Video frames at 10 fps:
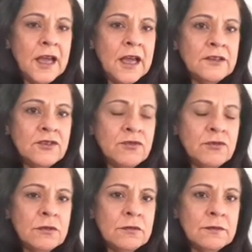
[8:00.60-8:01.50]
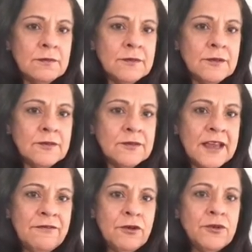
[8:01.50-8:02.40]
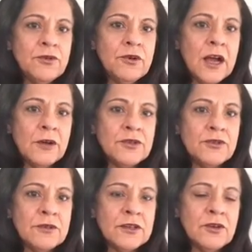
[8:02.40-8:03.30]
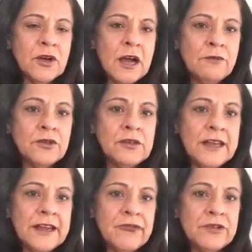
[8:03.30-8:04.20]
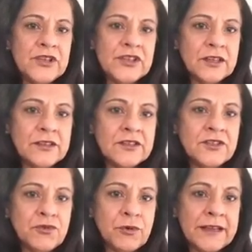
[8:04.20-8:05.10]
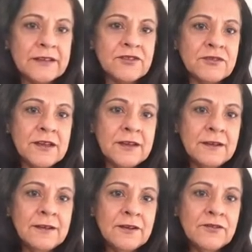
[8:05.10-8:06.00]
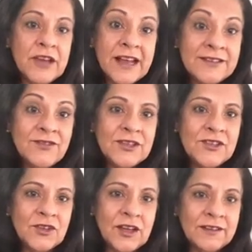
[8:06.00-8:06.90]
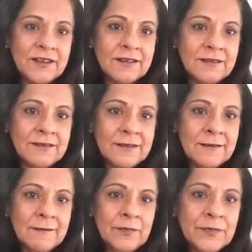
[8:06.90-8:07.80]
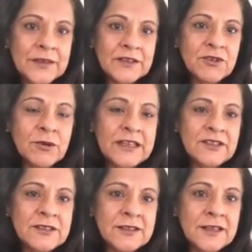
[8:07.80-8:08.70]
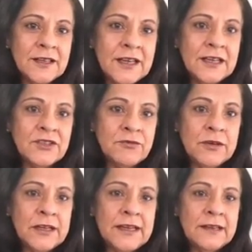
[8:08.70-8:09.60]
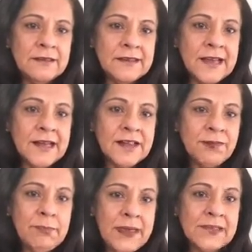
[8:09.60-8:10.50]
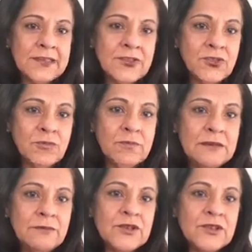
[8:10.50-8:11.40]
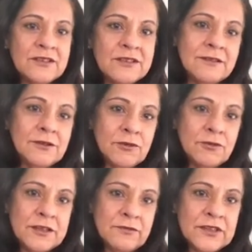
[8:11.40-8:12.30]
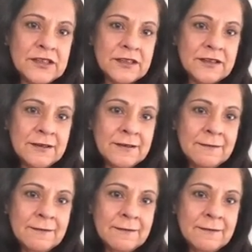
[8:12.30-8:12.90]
and who therefore know how to, you know, how to leverage each other's strengths, challenge each other. So it's it's really that mix to me which is inclusivity